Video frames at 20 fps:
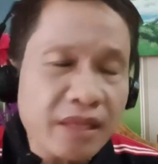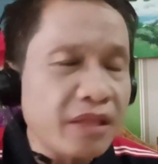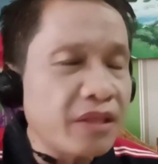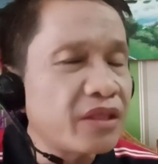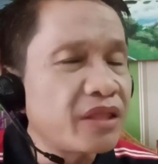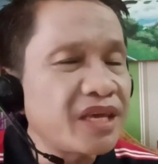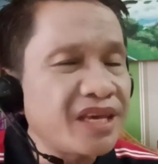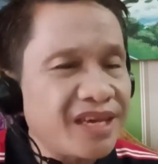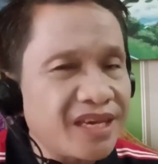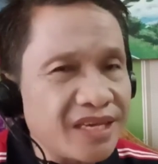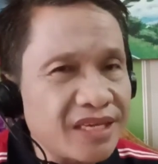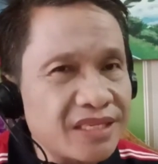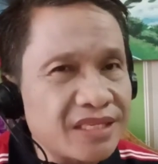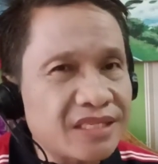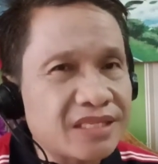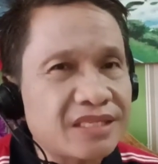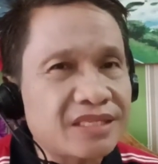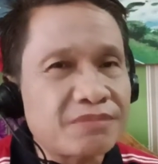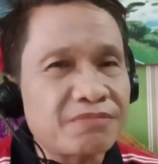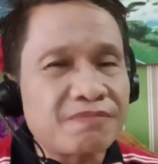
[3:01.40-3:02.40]

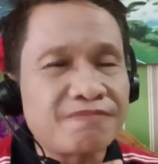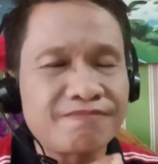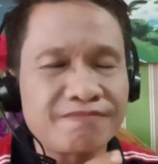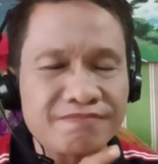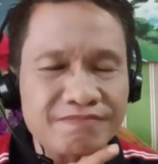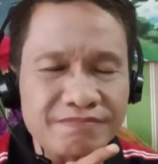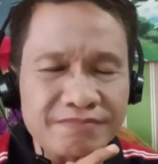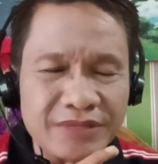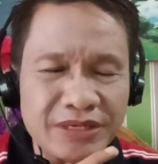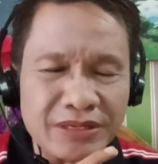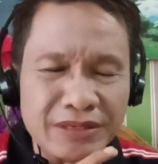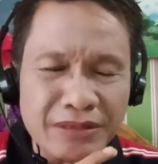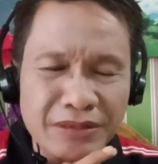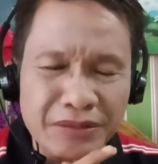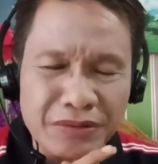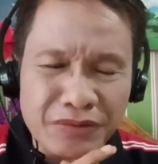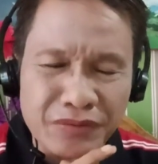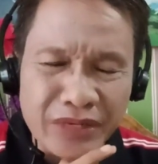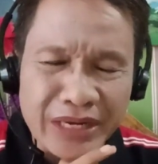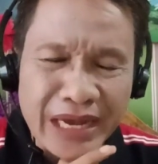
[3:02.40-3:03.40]
this, you
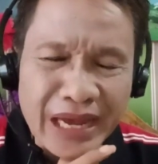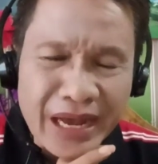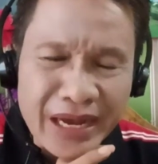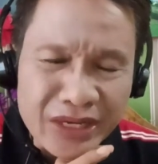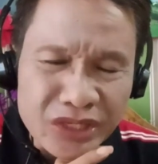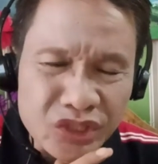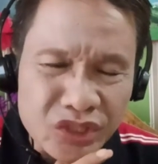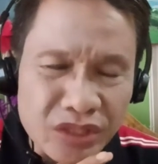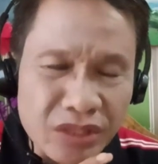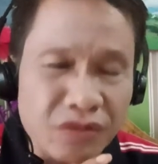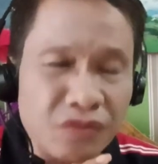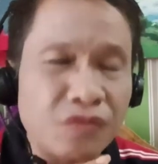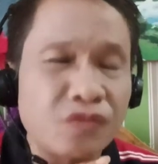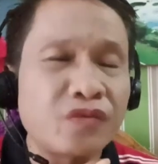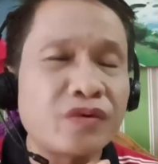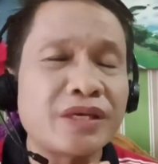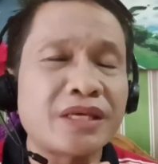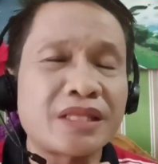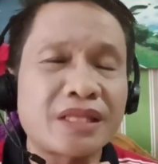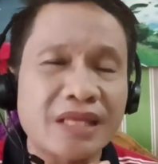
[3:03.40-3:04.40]
know, reaction
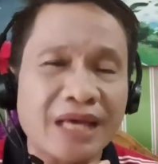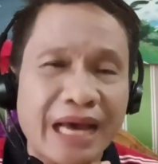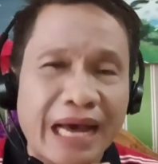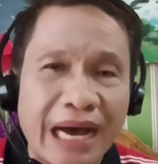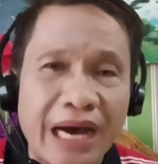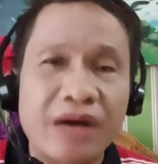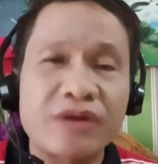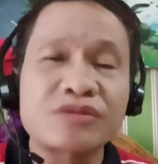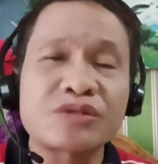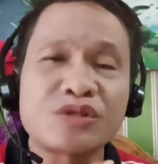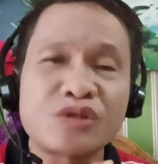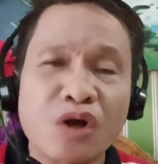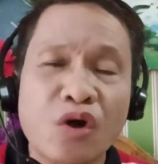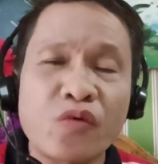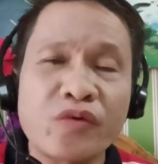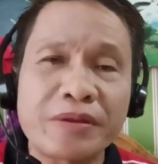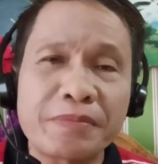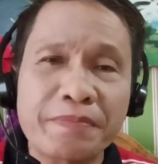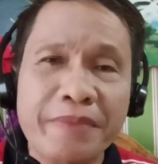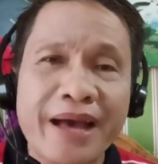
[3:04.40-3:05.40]
without
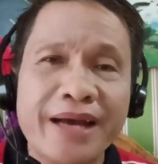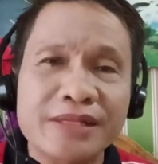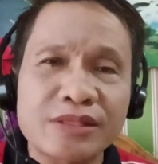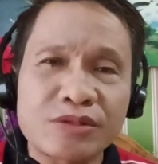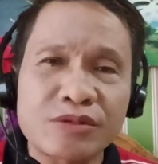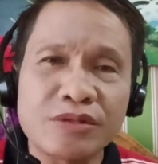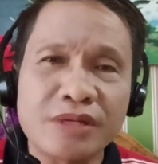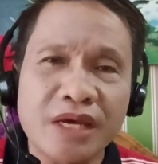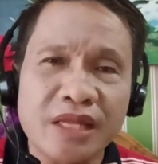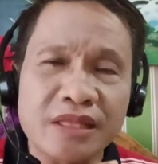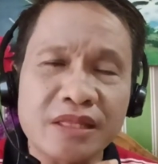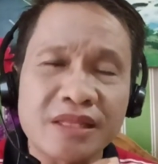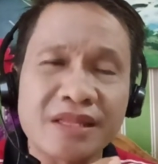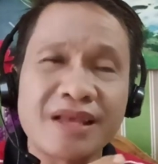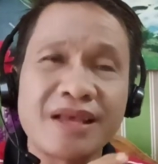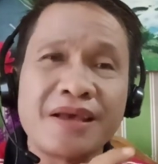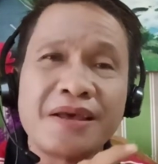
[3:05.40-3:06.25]
going back to that